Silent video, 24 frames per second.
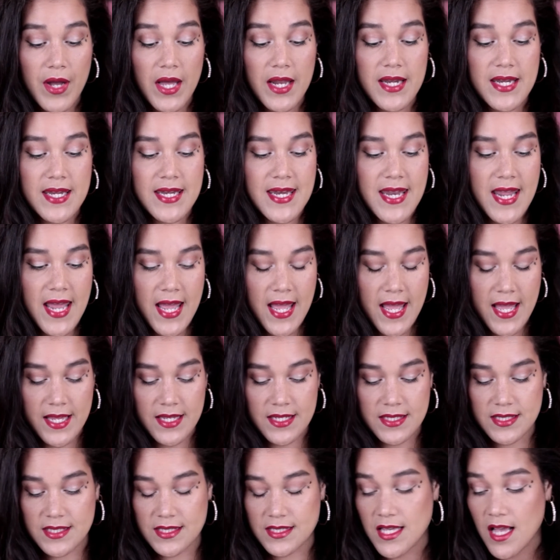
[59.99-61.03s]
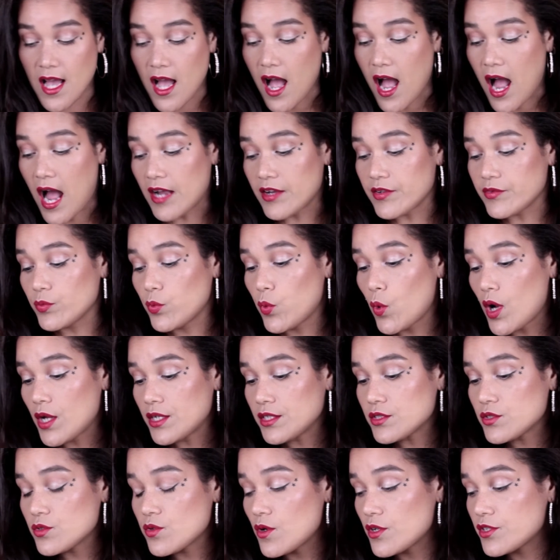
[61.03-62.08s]
Next, I
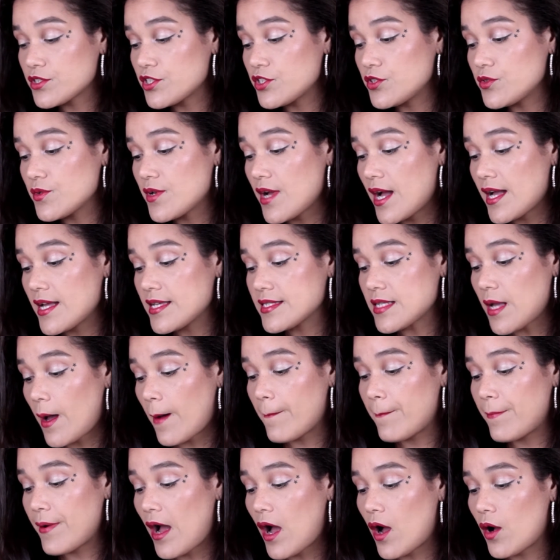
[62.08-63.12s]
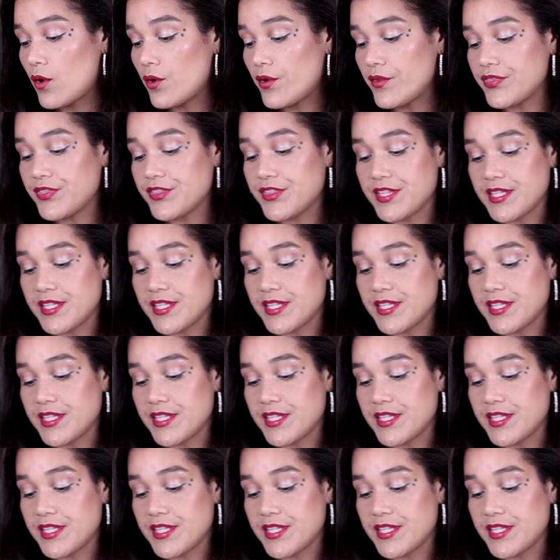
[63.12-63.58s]
want to talk to you guys about